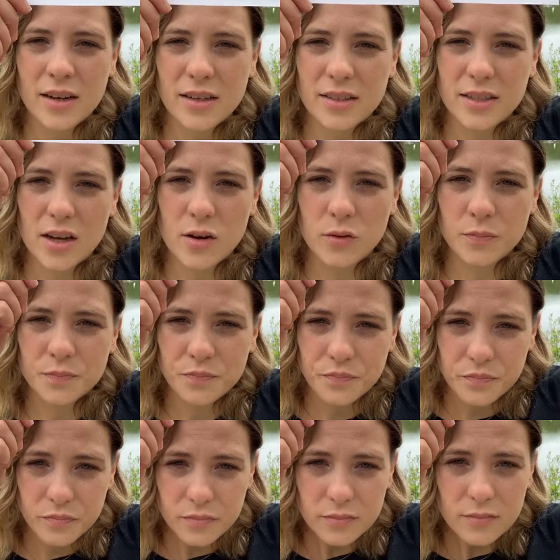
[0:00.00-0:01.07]
So
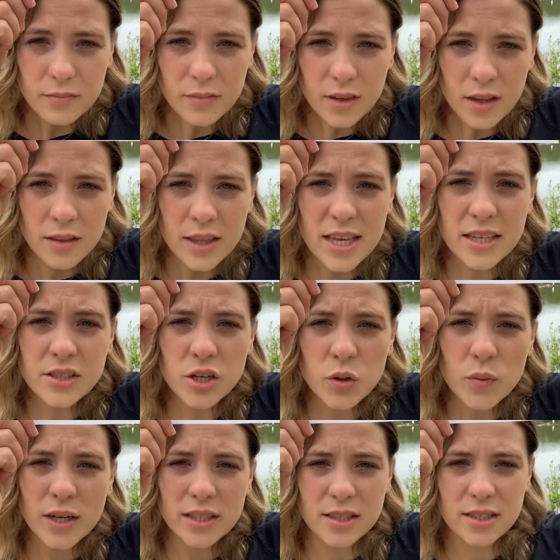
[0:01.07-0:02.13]
these are
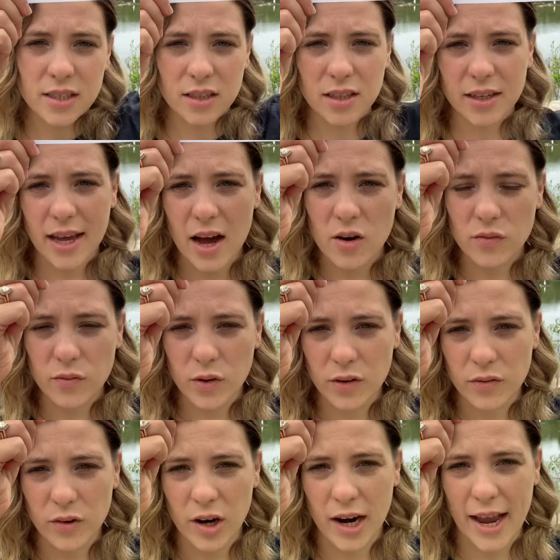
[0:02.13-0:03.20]
what's to look out for
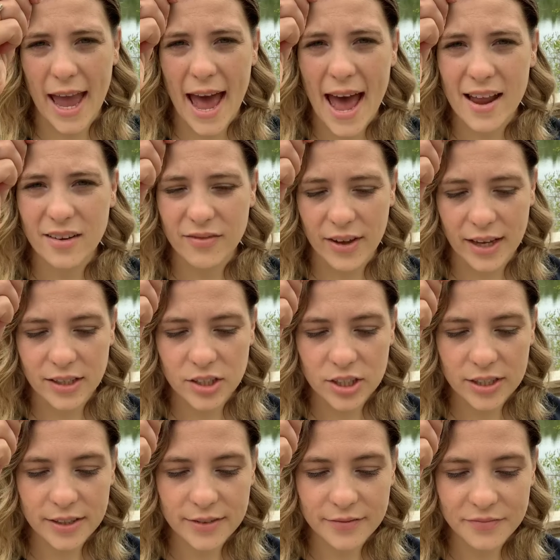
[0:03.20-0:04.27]
a catfish.